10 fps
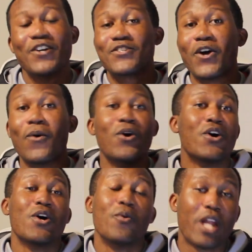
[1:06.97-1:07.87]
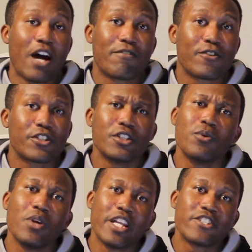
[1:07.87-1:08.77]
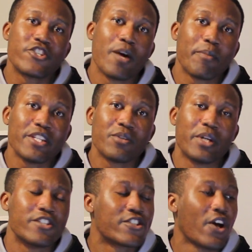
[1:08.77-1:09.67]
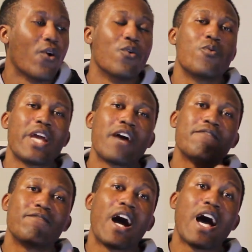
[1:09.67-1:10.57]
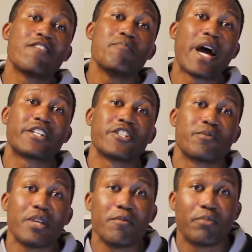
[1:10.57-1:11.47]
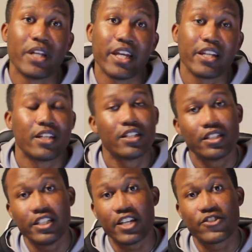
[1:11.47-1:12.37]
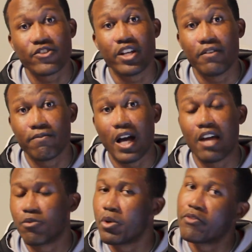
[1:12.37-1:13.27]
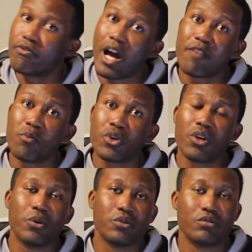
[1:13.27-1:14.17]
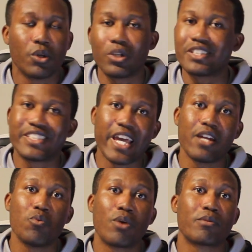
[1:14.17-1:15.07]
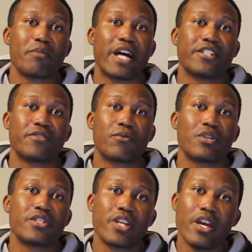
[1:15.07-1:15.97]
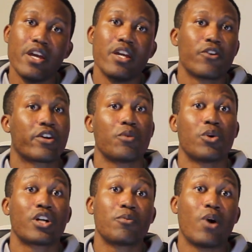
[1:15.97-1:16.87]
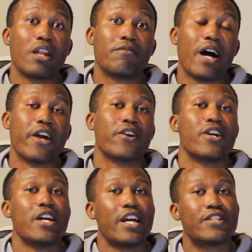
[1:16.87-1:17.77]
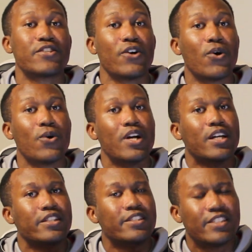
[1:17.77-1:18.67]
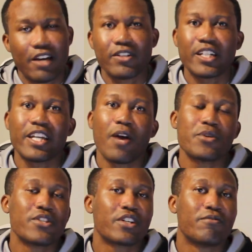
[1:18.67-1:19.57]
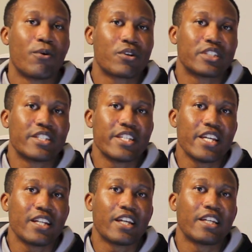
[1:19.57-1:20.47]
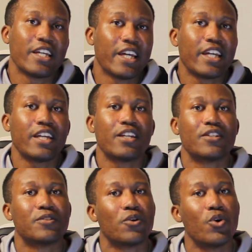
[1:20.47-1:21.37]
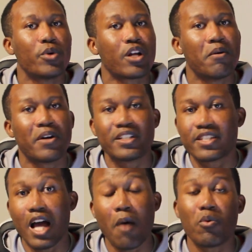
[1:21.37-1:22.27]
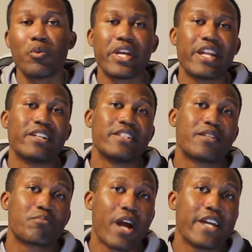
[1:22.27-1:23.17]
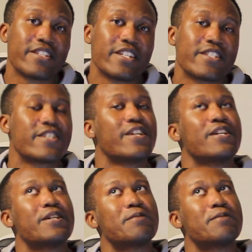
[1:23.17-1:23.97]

So, without further ado, let's jump into it. So, we had five matches being played yesterday, five, with five more to go. Total of 10 warm-up matches for this Cricket World Cup qualifier. And so, definitely I was looking forward to seeing like, hey, who would come on the top? Will we get any surprises?